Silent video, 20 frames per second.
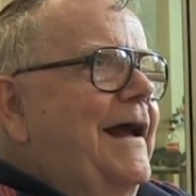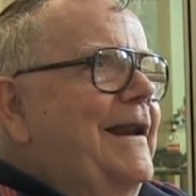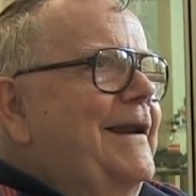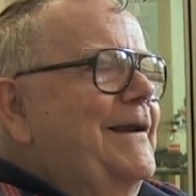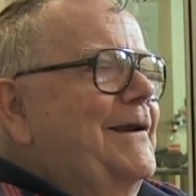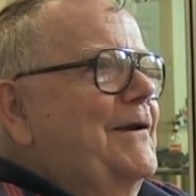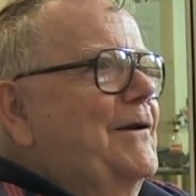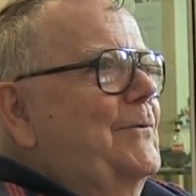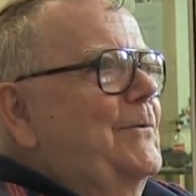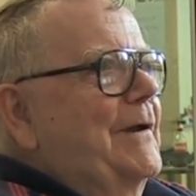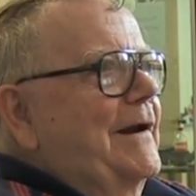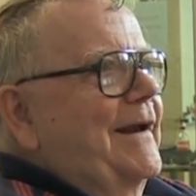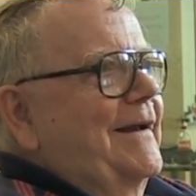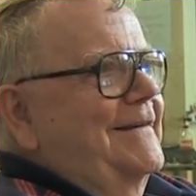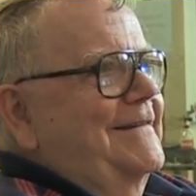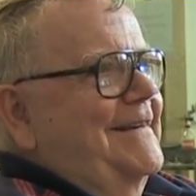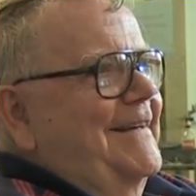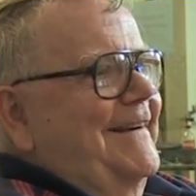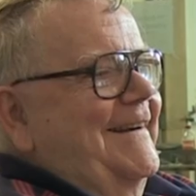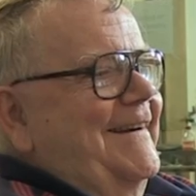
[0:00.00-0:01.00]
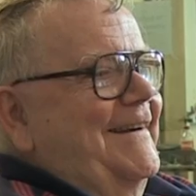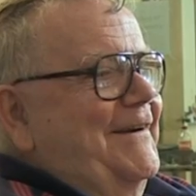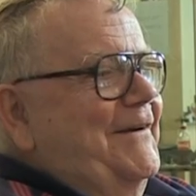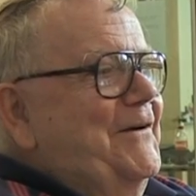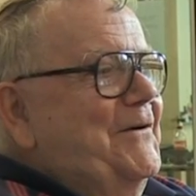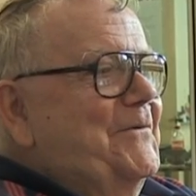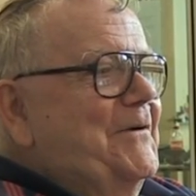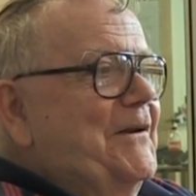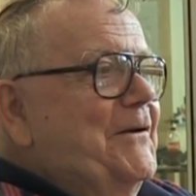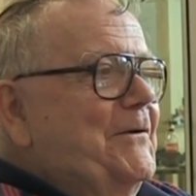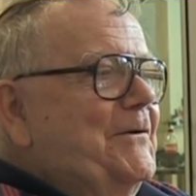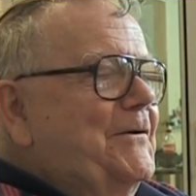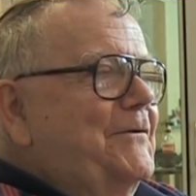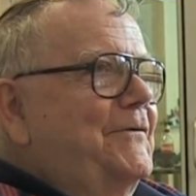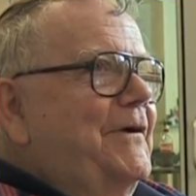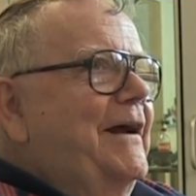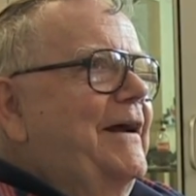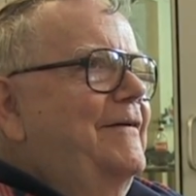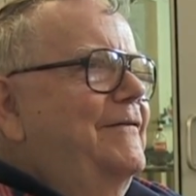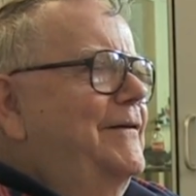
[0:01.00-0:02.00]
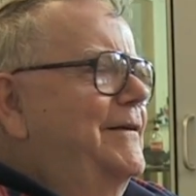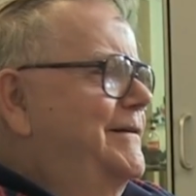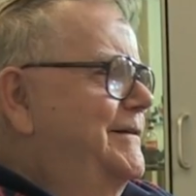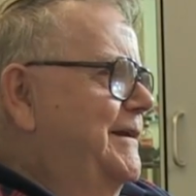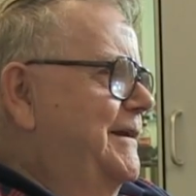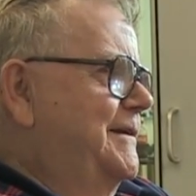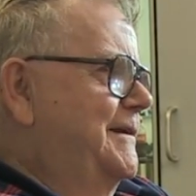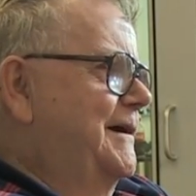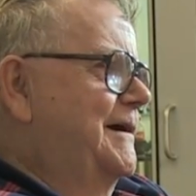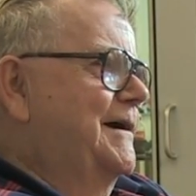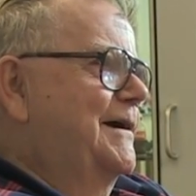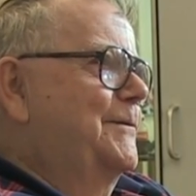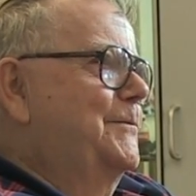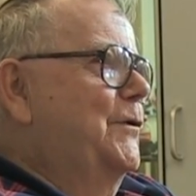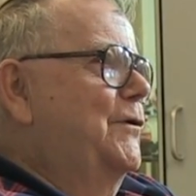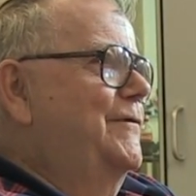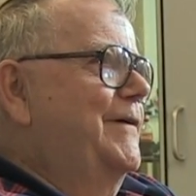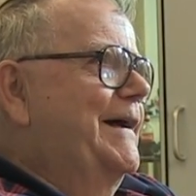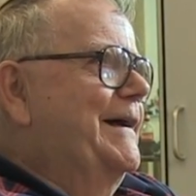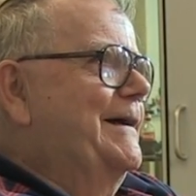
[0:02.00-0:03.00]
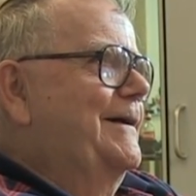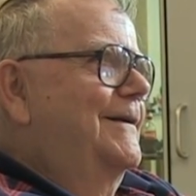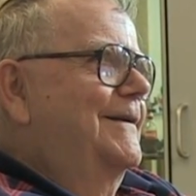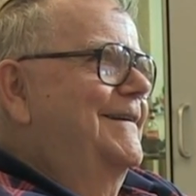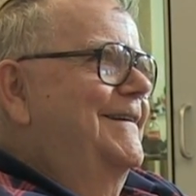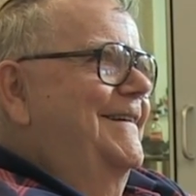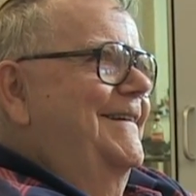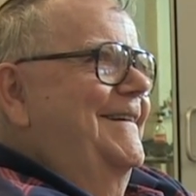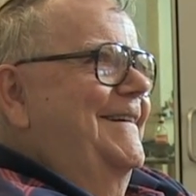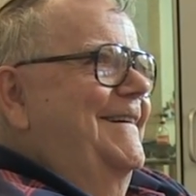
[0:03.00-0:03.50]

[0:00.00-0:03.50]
I didn't know what I was going to do when you arrived and said, Dugger, move out.